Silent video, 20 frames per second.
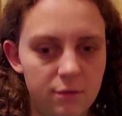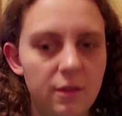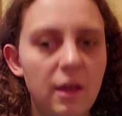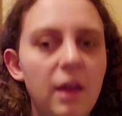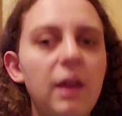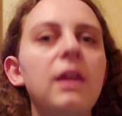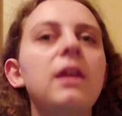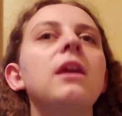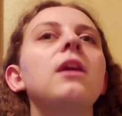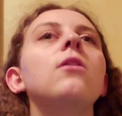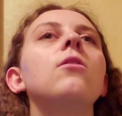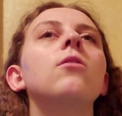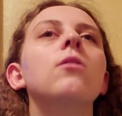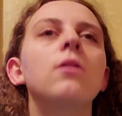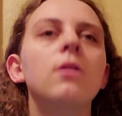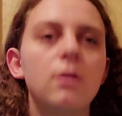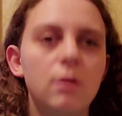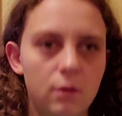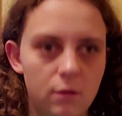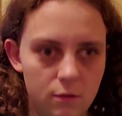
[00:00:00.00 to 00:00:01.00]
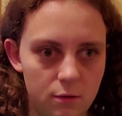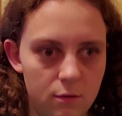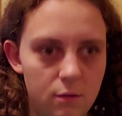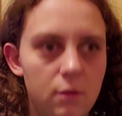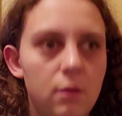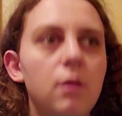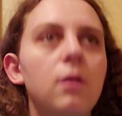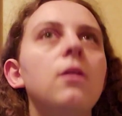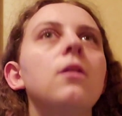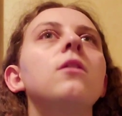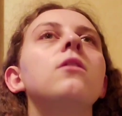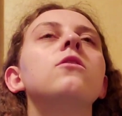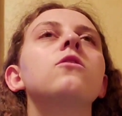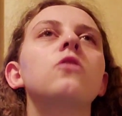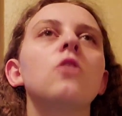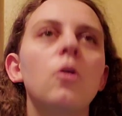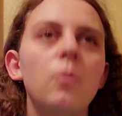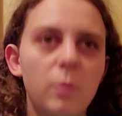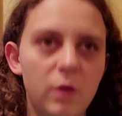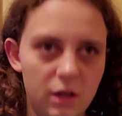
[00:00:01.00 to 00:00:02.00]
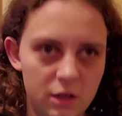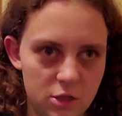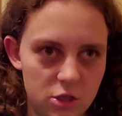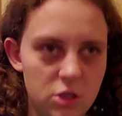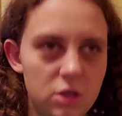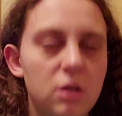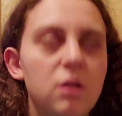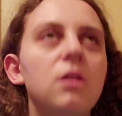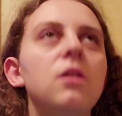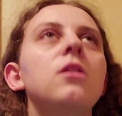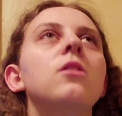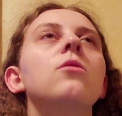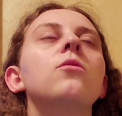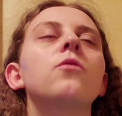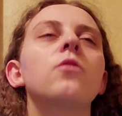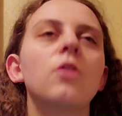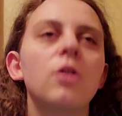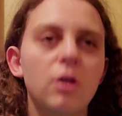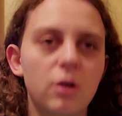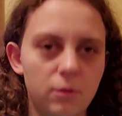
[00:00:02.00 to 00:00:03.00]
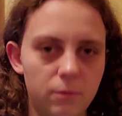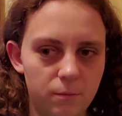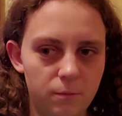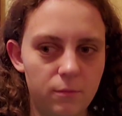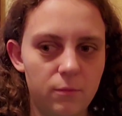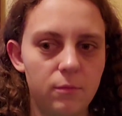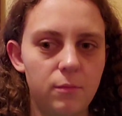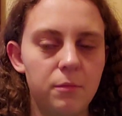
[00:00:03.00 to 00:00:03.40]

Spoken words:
thank you so much for